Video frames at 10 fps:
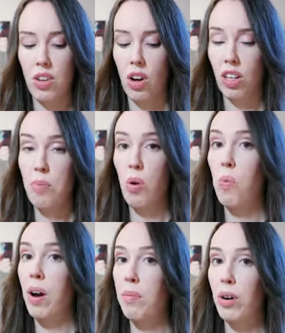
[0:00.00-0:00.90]
you only
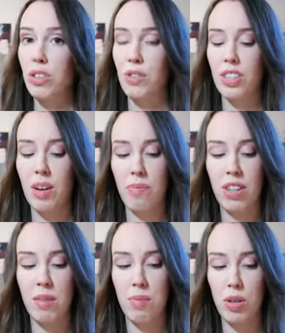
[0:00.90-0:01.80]
bought one box of
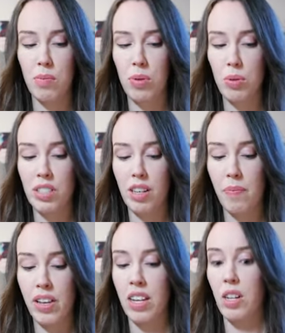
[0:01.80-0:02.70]
something but you pulled
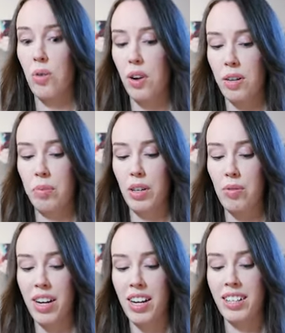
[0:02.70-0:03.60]
something
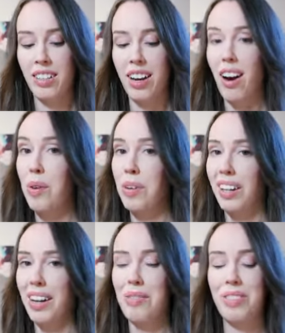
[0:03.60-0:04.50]
incredibly rare. Like, I
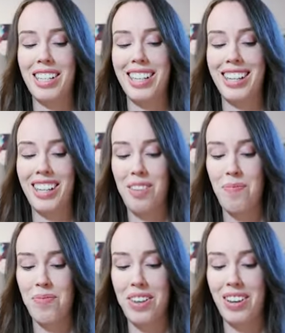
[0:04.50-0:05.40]
would love to
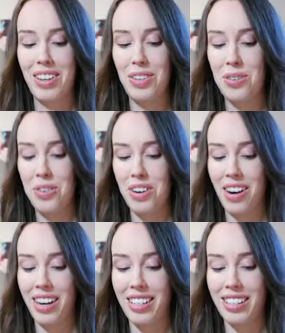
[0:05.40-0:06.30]
hear your
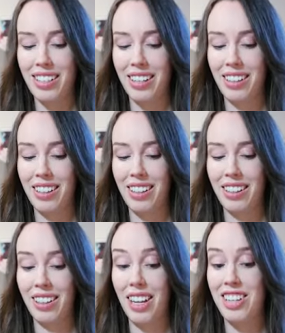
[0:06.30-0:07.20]
guys'
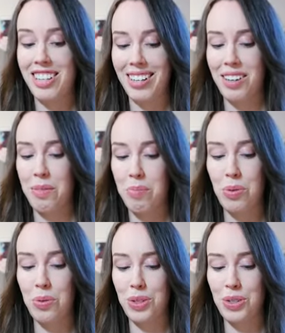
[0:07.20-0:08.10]
legendary
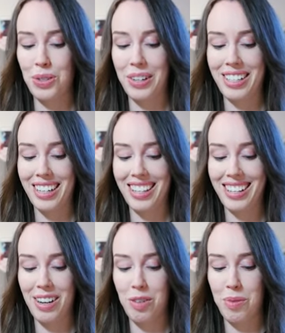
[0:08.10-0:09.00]
pull stories. I
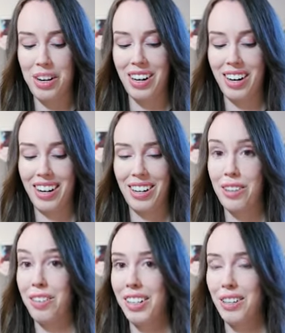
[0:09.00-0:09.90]
think that would be
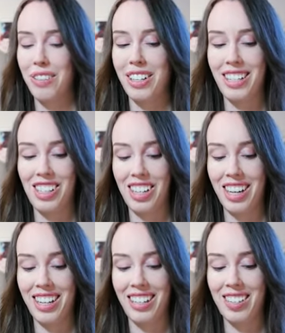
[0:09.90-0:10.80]
really fun to
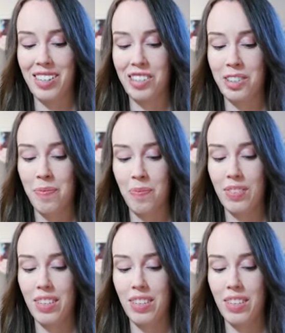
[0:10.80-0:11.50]
share. So